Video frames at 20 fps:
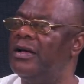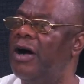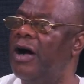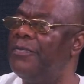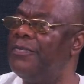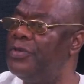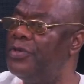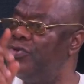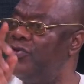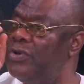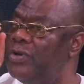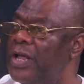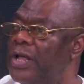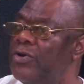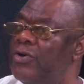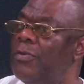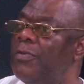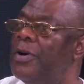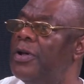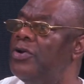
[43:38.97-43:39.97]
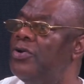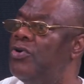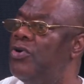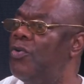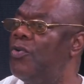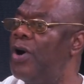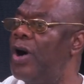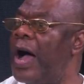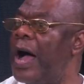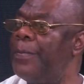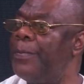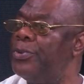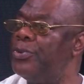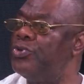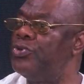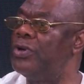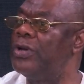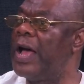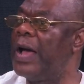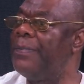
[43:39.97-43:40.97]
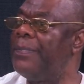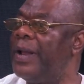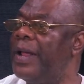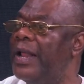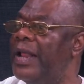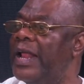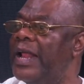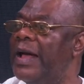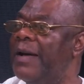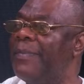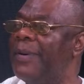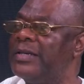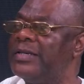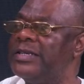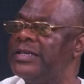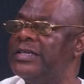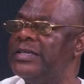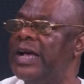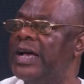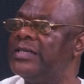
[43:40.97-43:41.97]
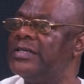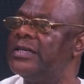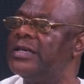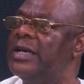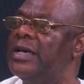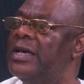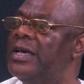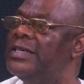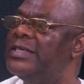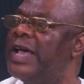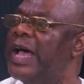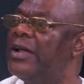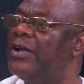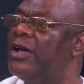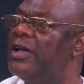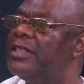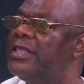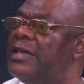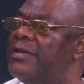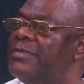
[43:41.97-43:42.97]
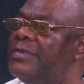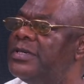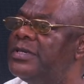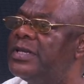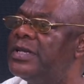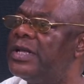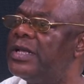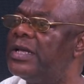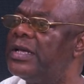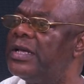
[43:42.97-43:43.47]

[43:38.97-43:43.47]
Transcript: Up to today, nobody knows what happened to that plane and the passengers. Is that not a mystery?